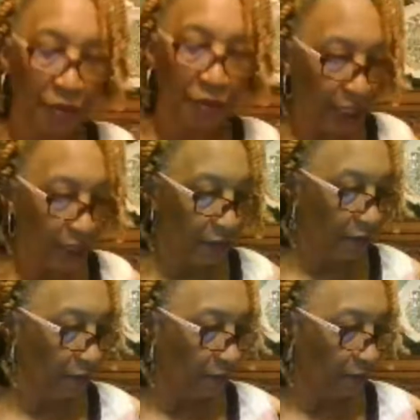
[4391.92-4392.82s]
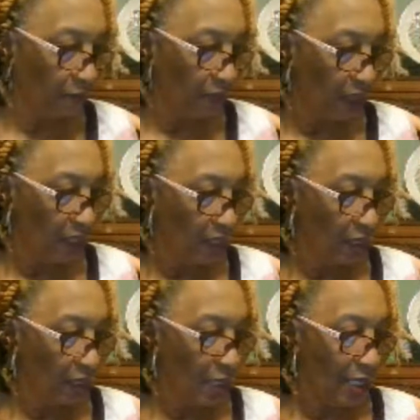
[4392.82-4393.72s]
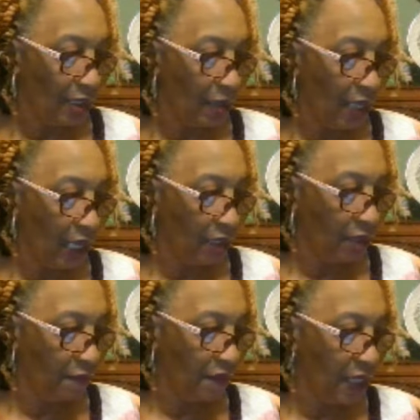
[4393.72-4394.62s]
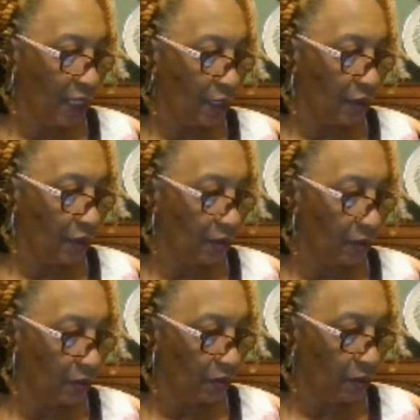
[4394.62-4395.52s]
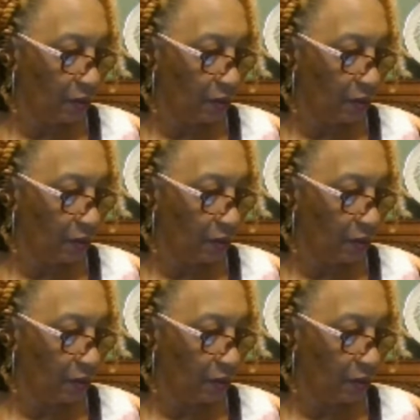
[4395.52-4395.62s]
them. They are some handsome fellas. Woo.